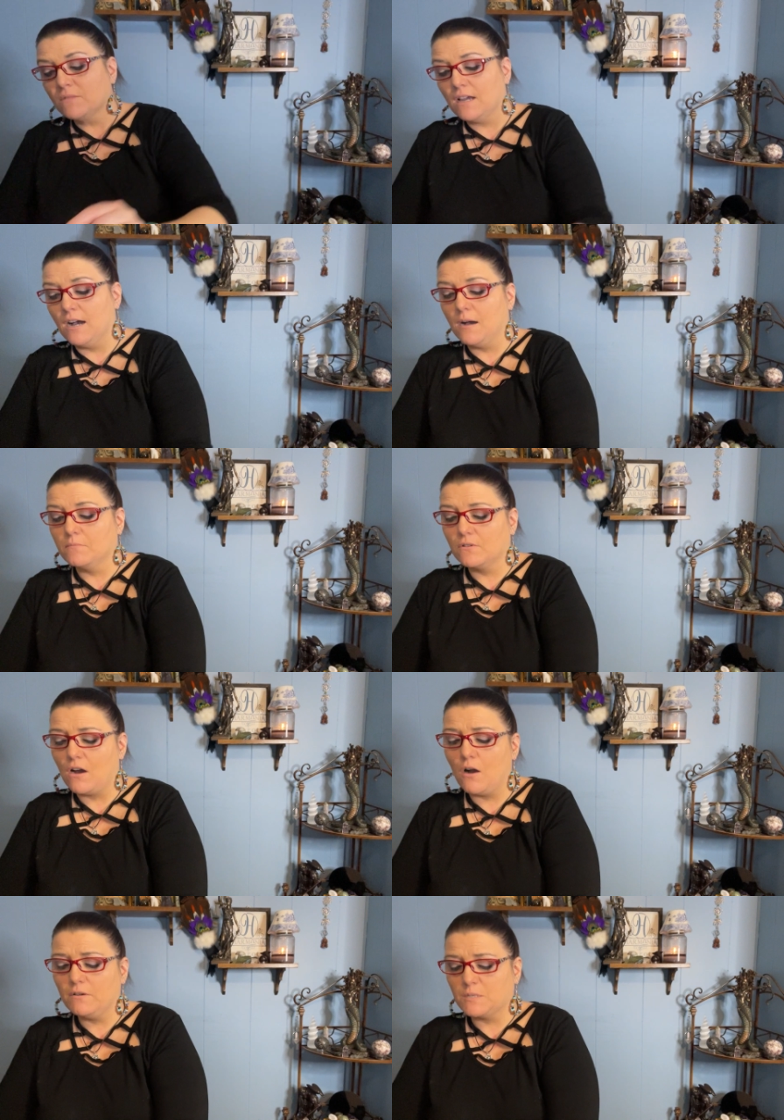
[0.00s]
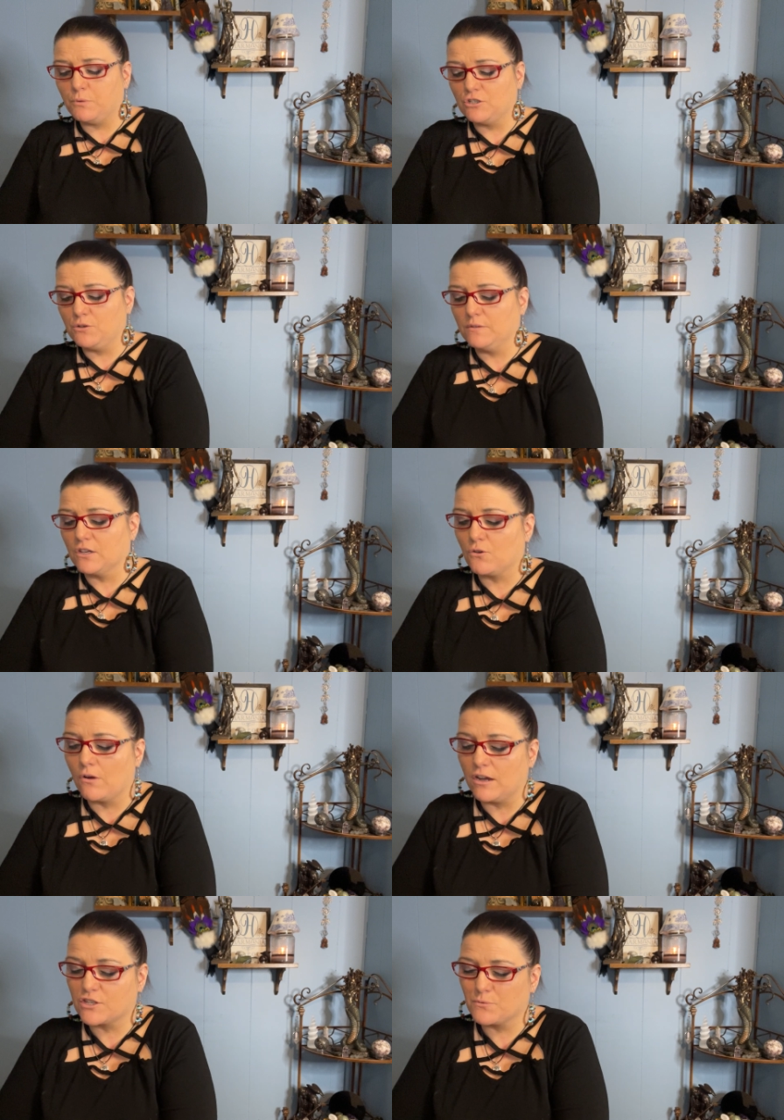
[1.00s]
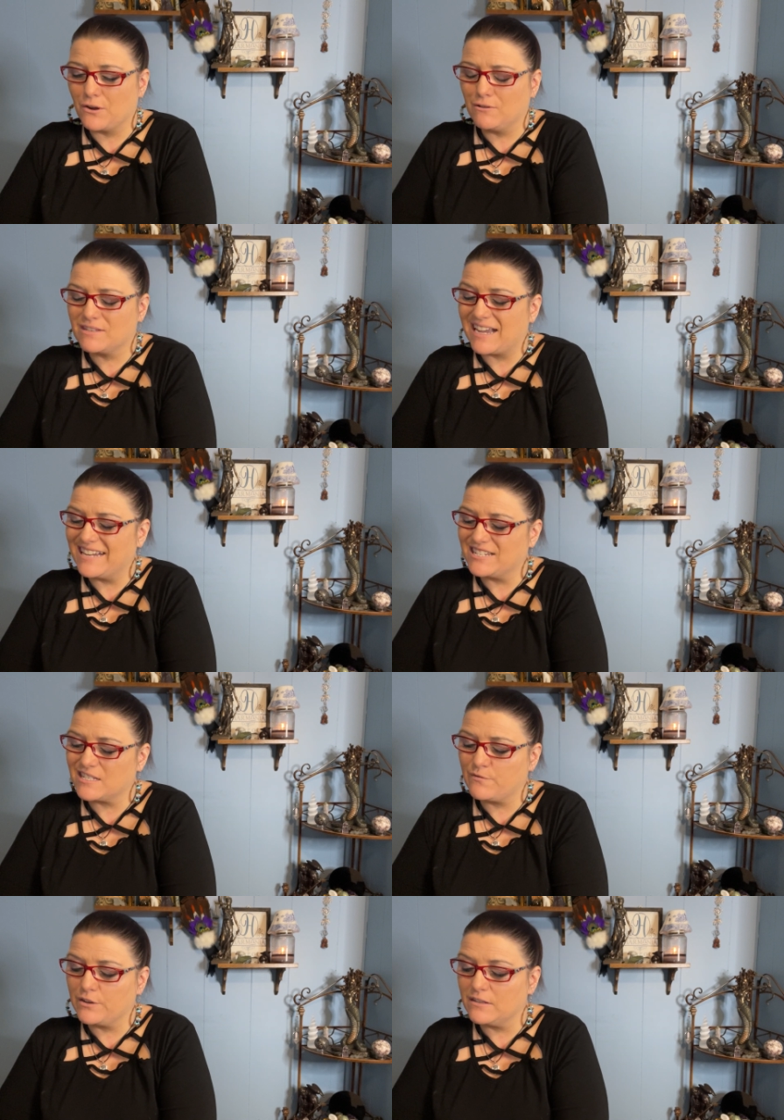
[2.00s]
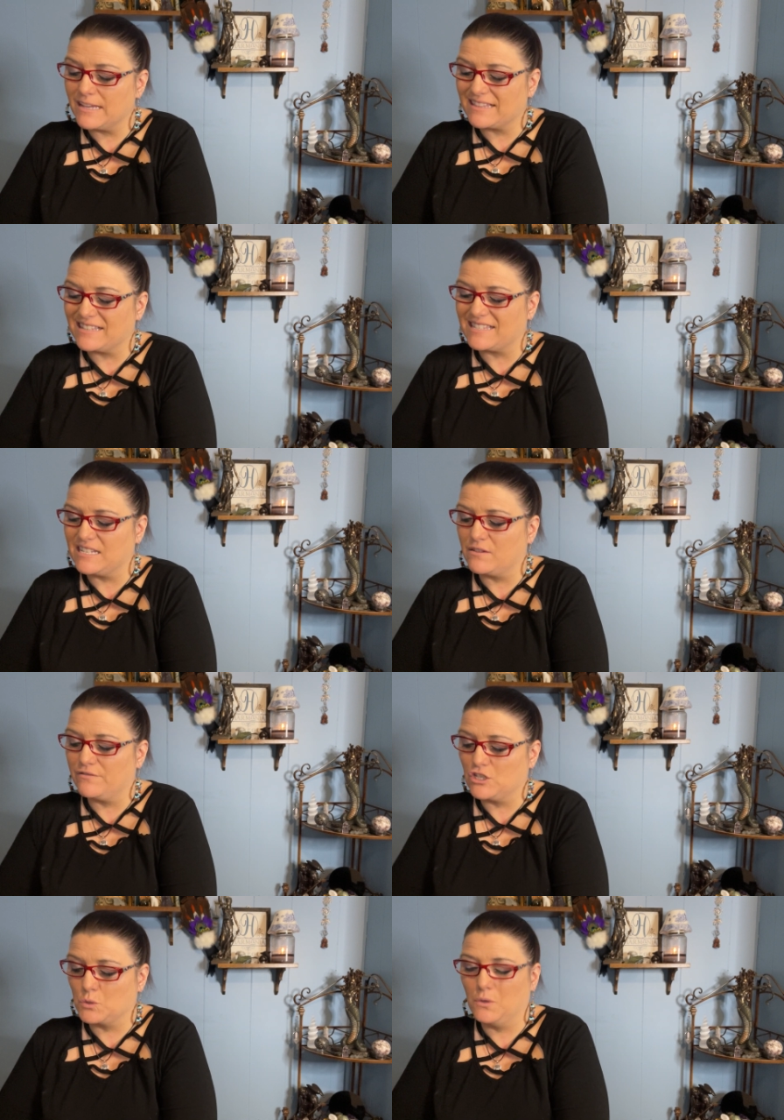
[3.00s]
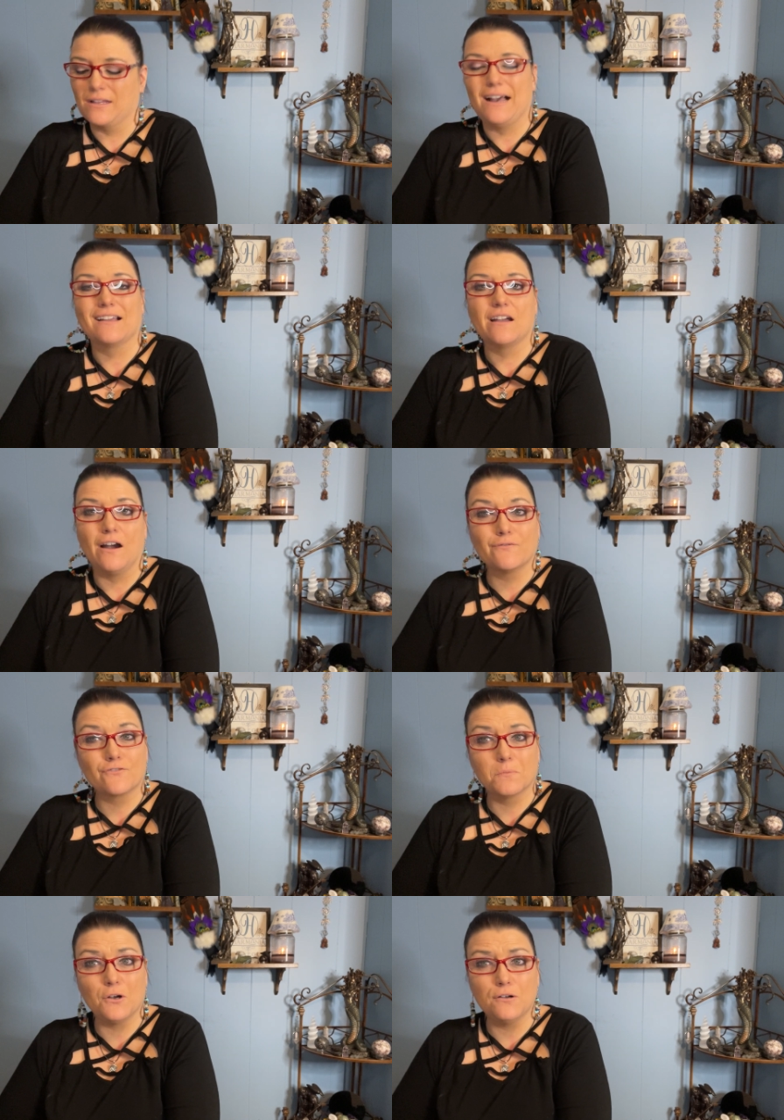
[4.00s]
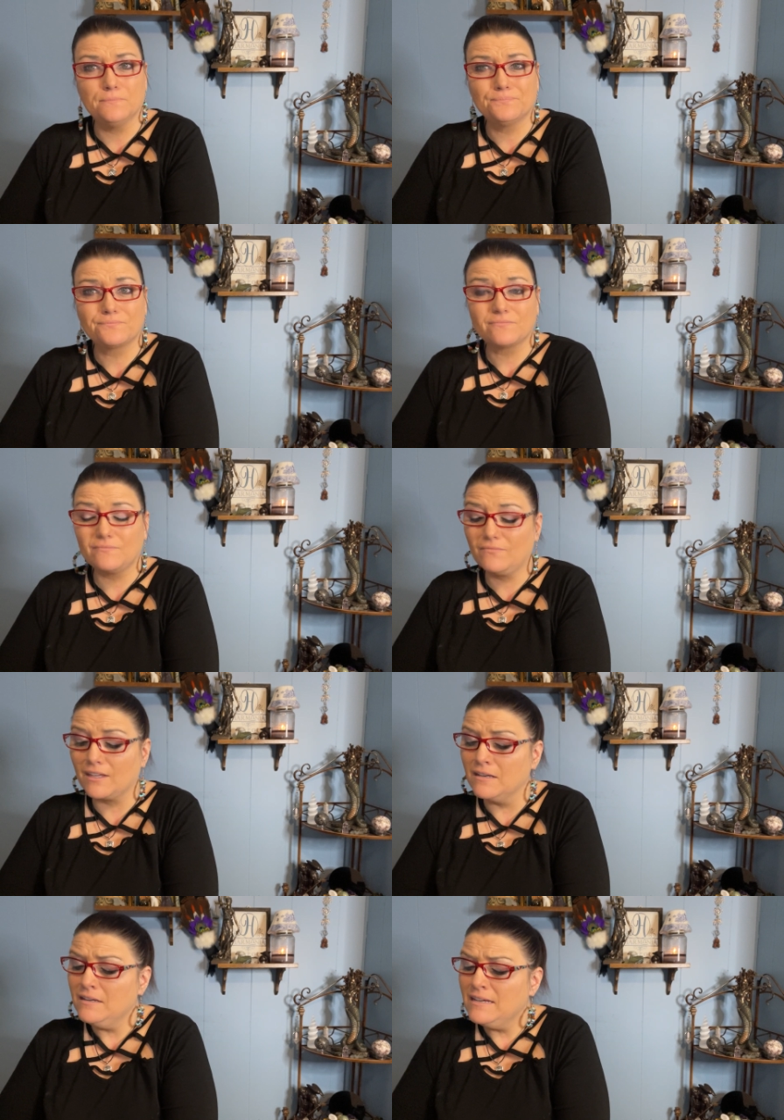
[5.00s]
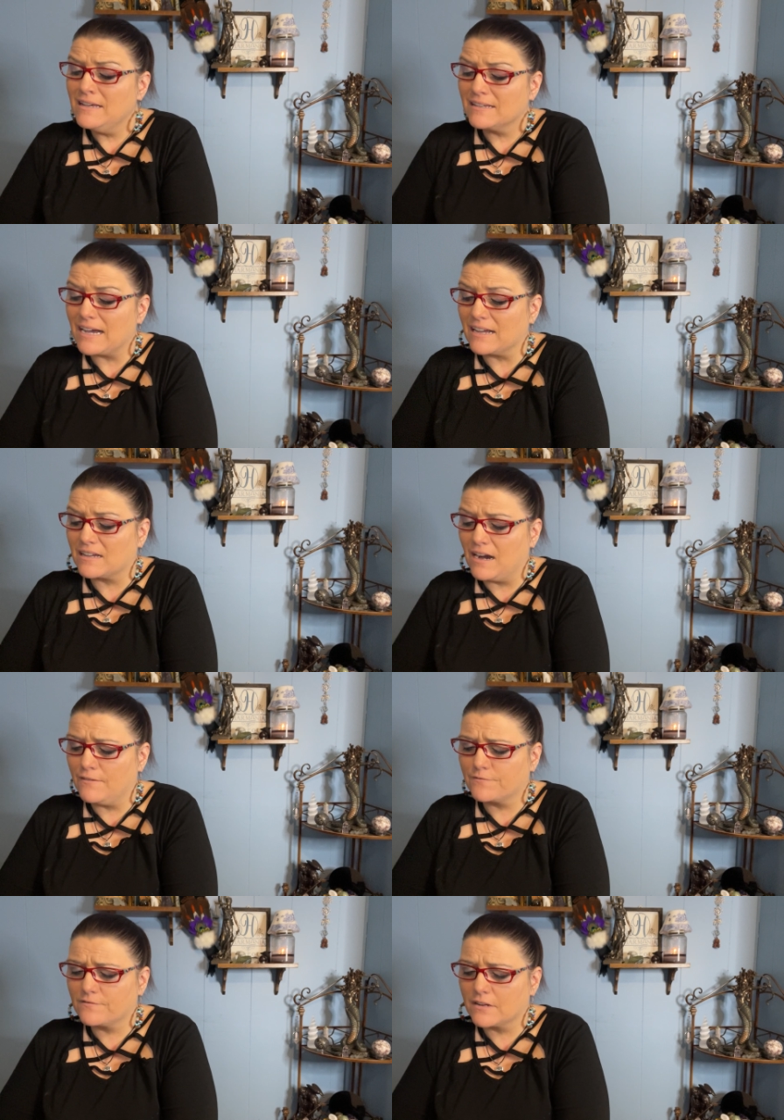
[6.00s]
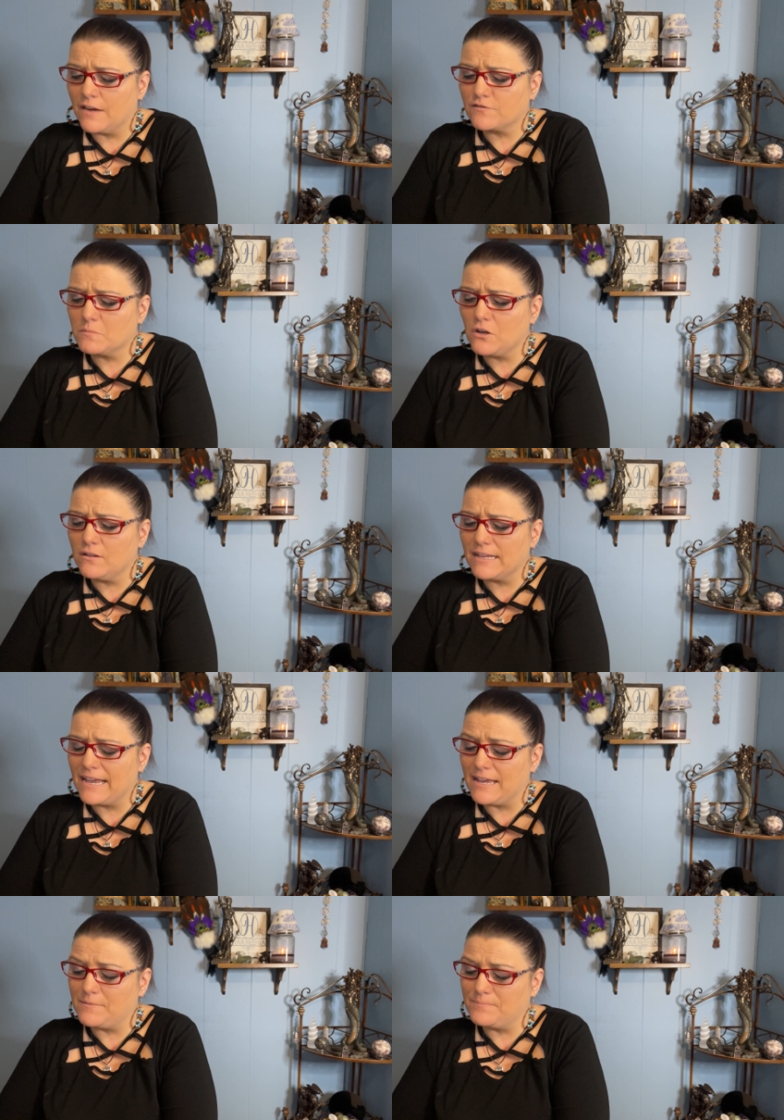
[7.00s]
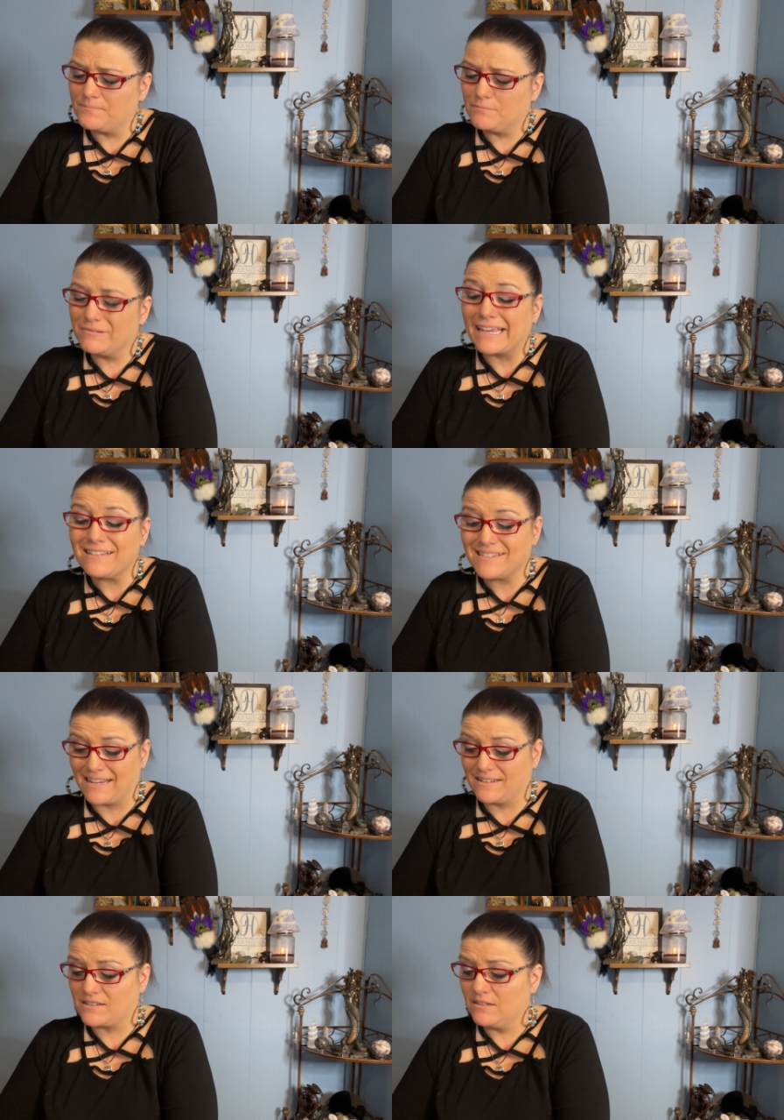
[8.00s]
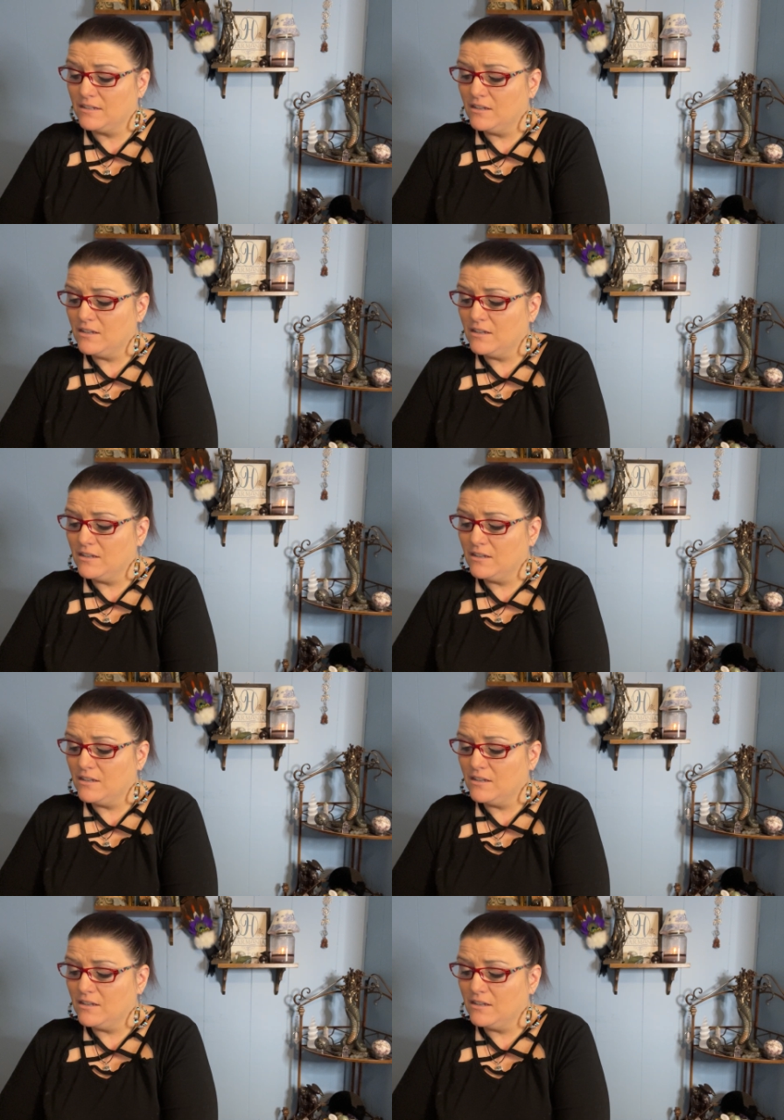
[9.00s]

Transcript: um, always put you in the crossroads. I just feel like this individual got comfortable got com comfortable and placent